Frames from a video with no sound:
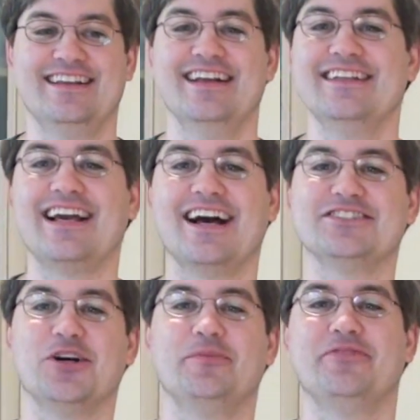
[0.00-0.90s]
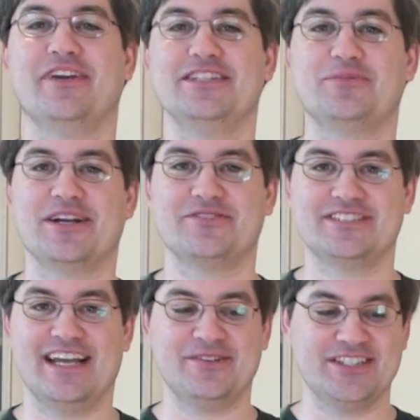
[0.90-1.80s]
Don's Open Faced Breakfast
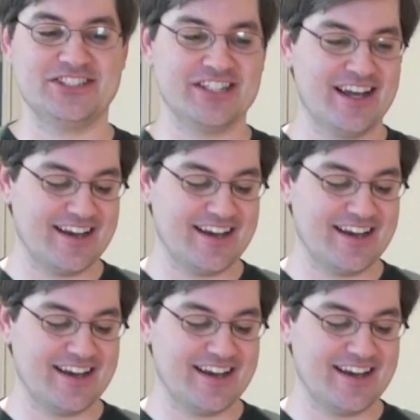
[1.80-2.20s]
Sandwich.